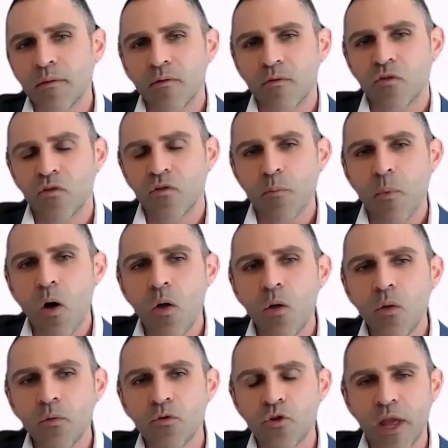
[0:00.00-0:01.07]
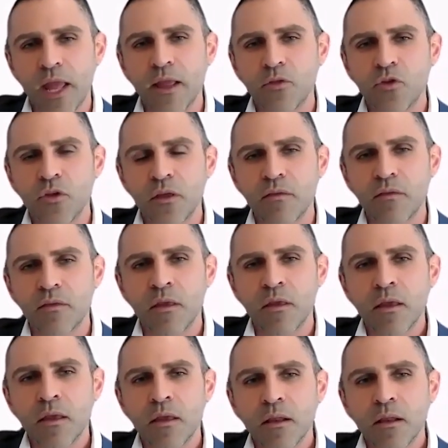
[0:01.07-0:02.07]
small changes